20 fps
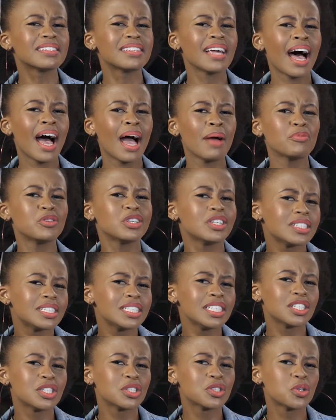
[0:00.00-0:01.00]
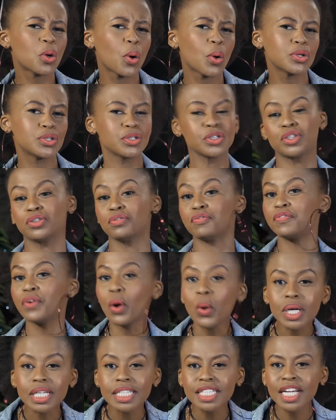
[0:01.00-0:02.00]
the time when your teacher told you to
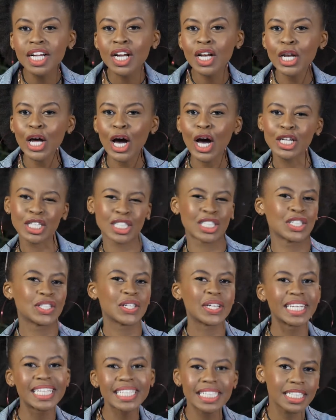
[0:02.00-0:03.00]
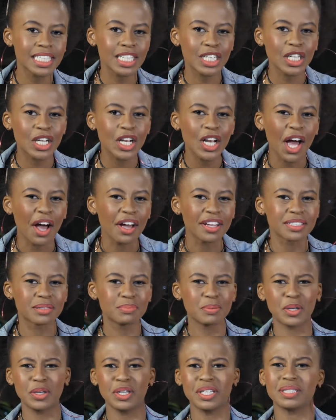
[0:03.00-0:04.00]
focus in class, to listen in class,
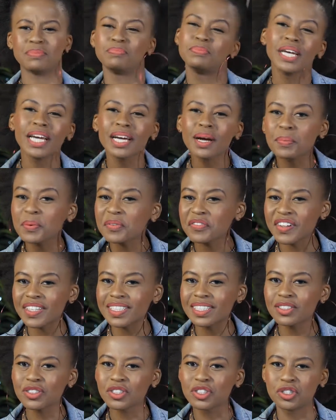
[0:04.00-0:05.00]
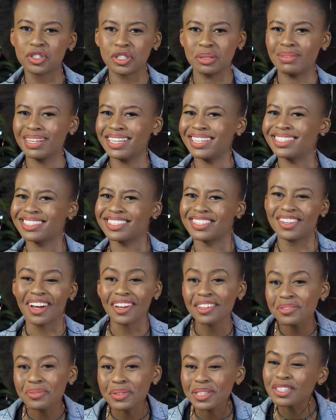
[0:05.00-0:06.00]
because being a professional streamer is
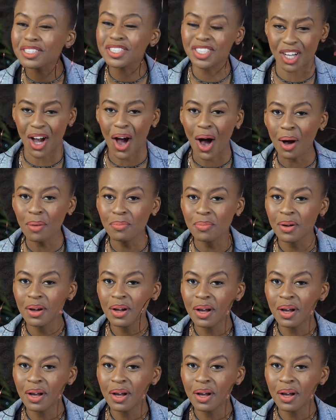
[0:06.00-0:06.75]
not a real job?